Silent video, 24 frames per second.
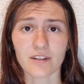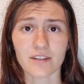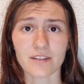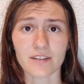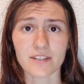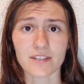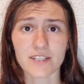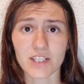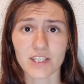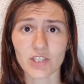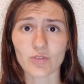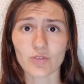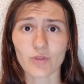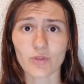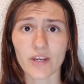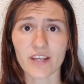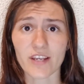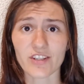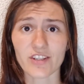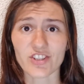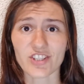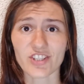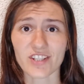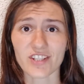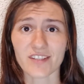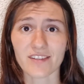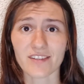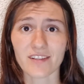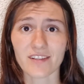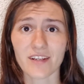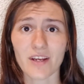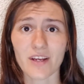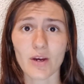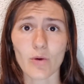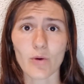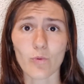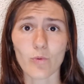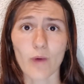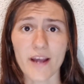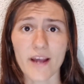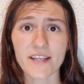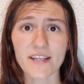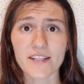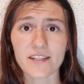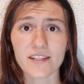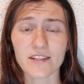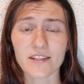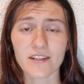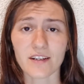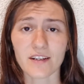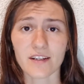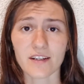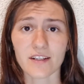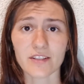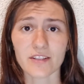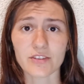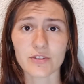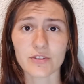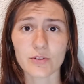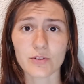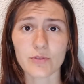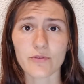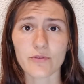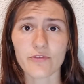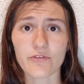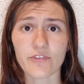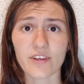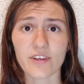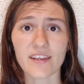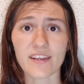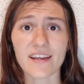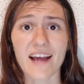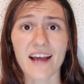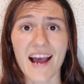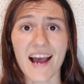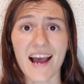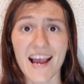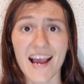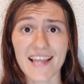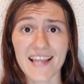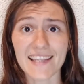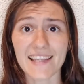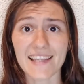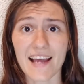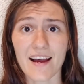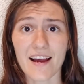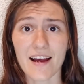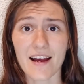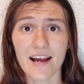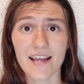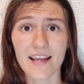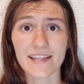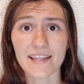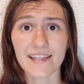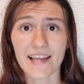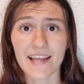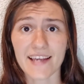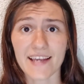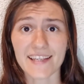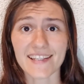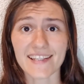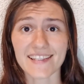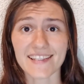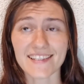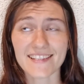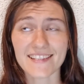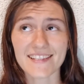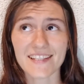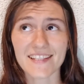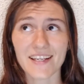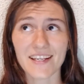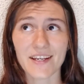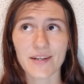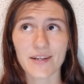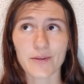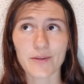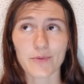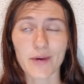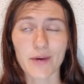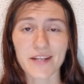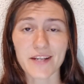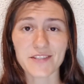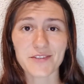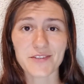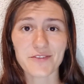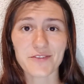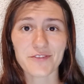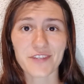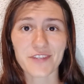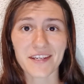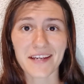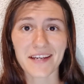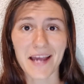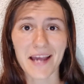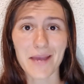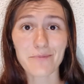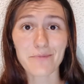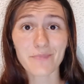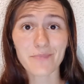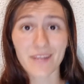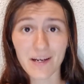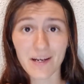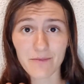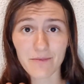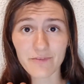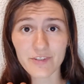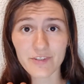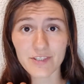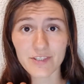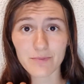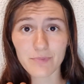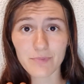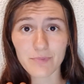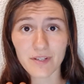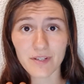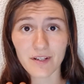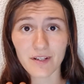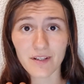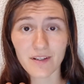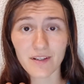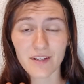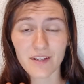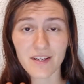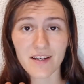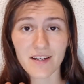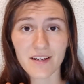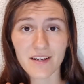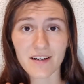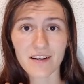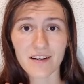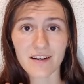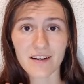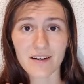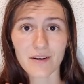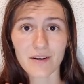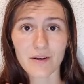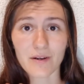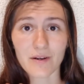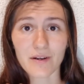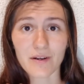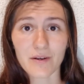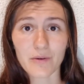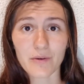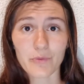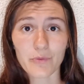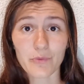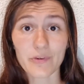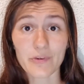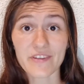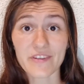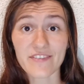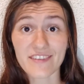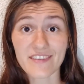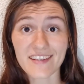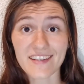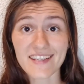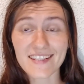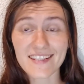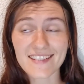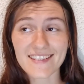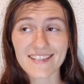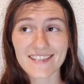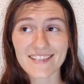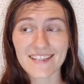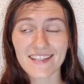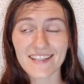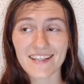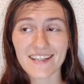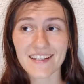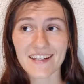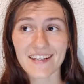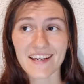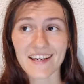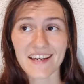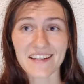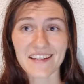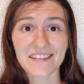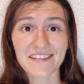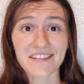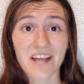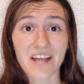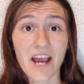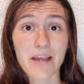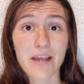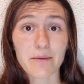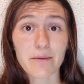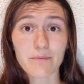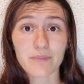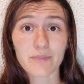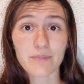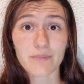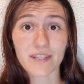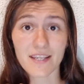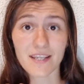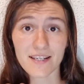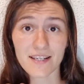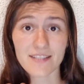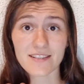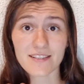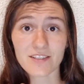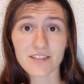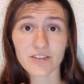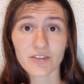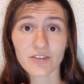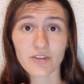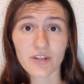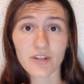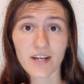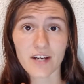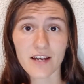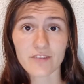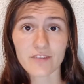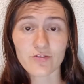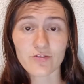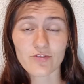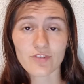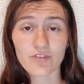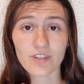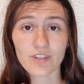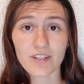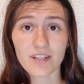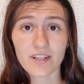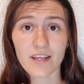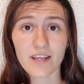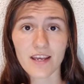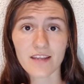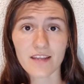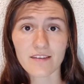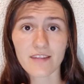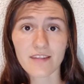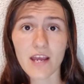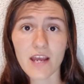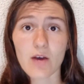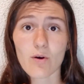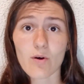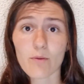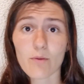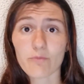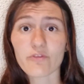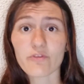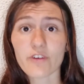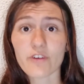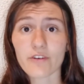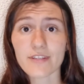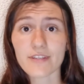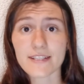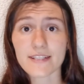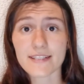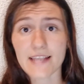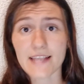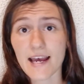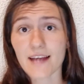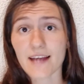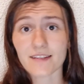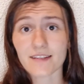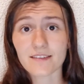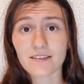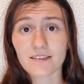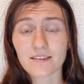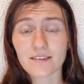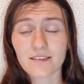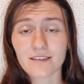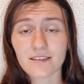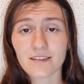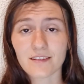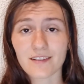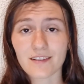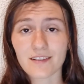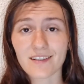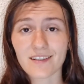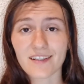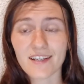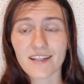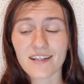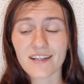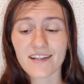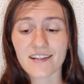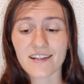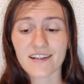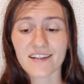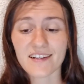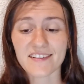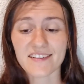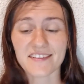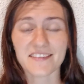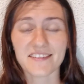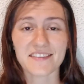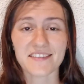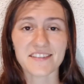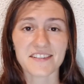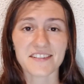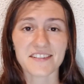situation? Why do you think I like it? Why do you think I'm comfortable with this? And I'm guest in your country, and now I'm very sad. And